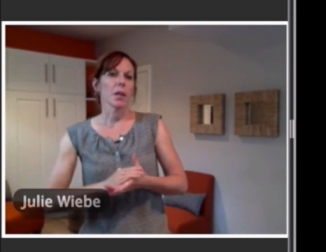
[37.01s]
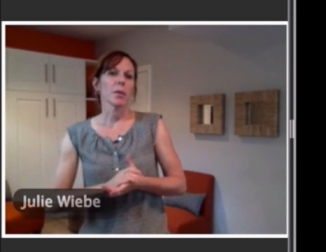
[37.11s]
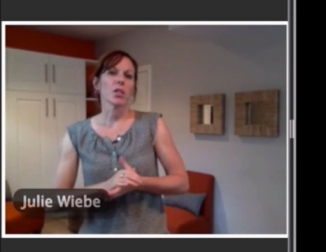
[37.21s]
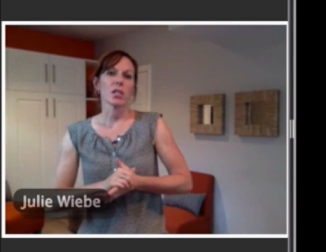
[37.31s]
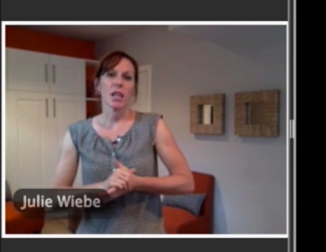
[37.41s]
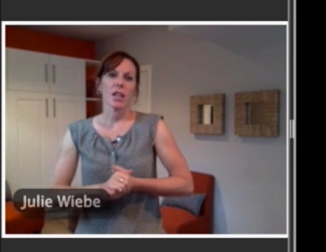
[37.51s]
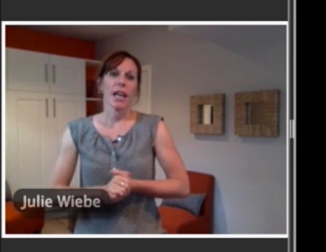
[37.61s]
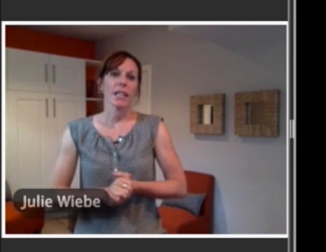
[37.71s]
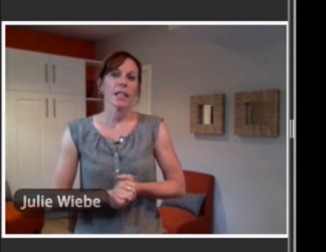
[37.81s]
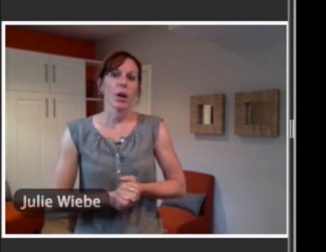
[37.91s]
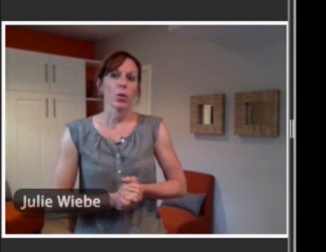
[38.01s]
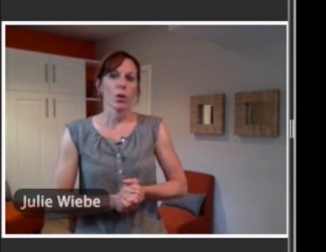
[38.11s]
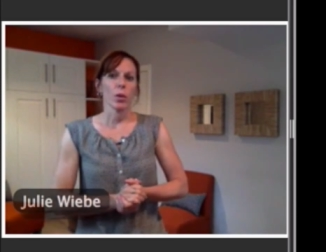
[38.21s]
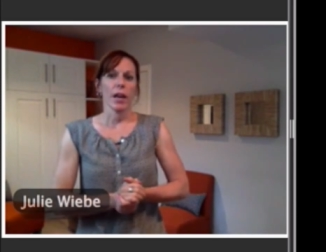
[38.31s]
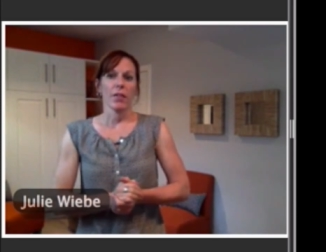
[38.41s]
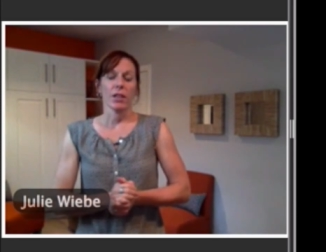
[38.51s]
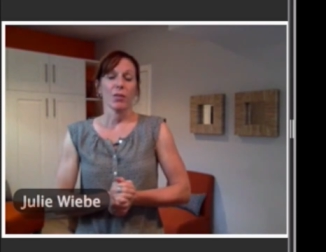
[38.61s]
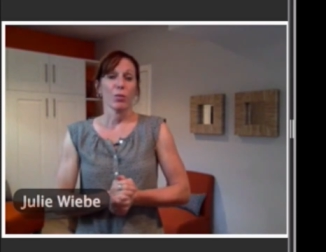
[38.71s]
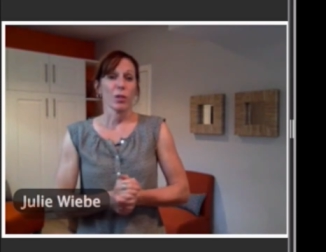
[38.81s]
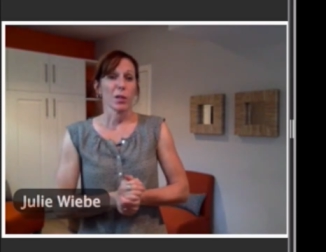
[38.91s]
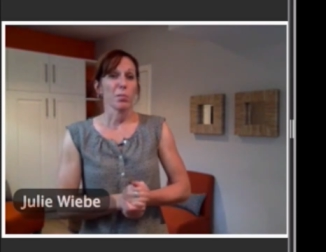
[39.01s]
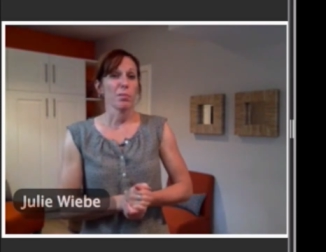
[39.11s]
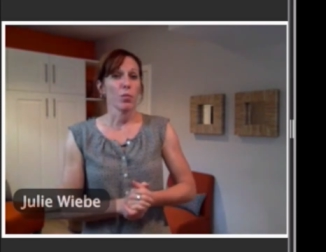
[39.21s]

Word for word: let me just say that I doubt that we have any really